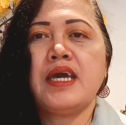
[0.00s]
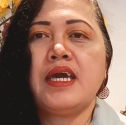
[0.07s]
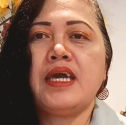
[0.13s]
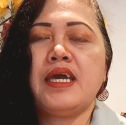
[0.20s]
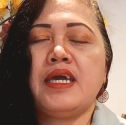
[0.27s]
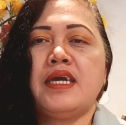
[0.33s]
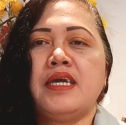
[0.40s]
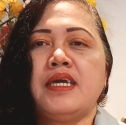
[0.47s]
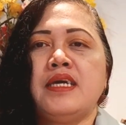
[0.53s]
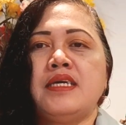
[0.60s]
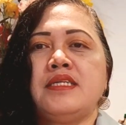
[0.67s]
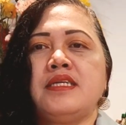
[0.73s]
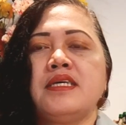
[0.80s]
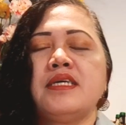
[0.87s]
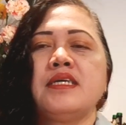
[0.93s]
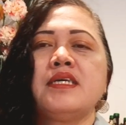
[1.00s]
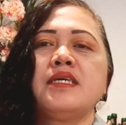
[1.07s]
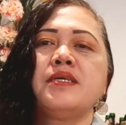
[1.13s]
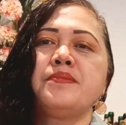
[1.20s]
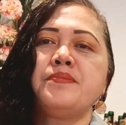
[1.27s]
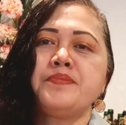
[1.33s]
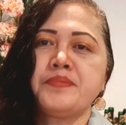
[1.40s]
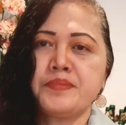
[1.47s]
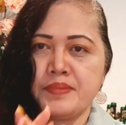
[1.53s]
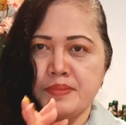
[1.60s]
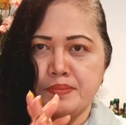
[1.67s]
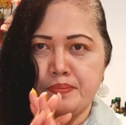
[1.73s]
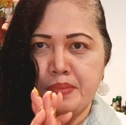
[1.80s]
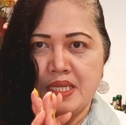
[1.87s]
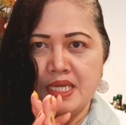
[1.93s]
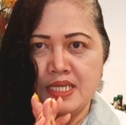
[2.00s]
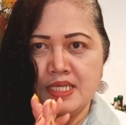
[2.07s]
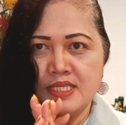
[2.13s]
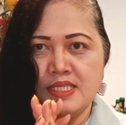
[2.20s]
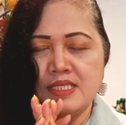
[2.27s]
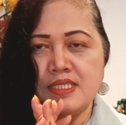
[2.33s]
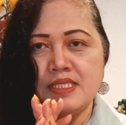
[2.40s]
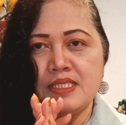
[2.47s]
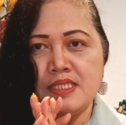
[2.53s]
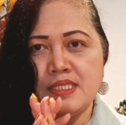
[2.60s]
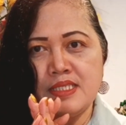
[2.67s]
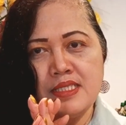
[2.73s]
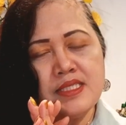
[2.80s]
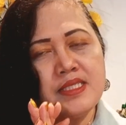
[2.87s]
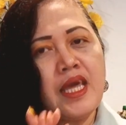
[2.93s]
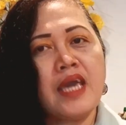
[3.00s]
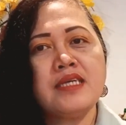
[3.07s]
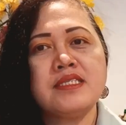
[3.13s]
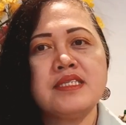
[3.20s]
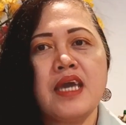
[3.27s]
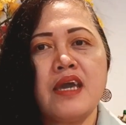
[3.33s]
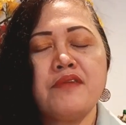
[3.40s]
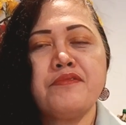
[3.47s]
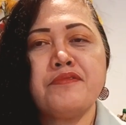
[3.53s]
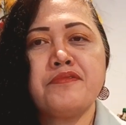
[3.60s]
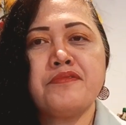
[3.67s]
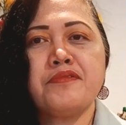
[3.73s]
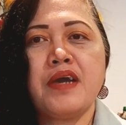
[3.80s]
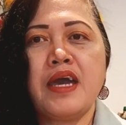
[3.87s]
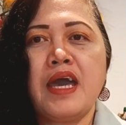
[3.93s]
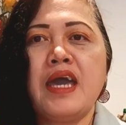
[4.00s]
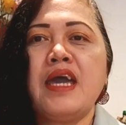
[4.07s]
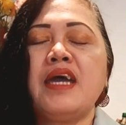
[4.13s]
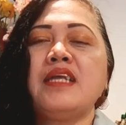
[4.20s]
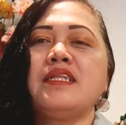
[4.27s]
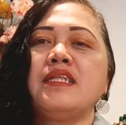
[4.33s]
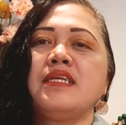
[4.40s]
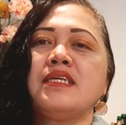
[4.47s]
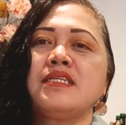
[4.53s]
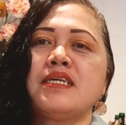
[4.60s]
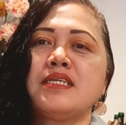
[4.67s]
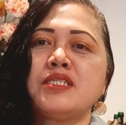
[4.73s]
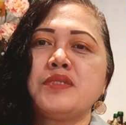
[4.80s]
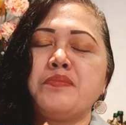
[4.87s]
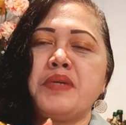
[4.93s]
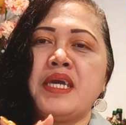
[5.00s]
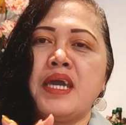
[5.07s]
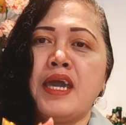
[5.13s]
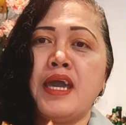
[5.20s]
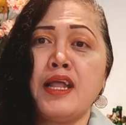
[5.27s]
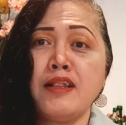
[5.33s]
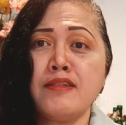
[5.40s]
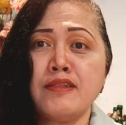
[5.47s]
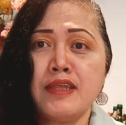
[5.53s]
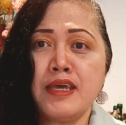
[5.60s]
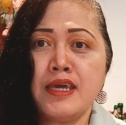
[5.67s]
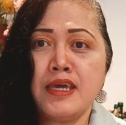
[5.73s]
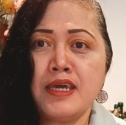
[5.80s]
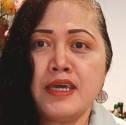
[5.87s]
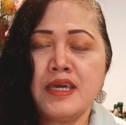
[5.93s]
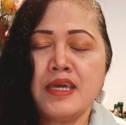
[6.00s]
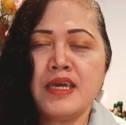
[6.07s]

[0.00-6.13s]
and please stay safe and let us be healthy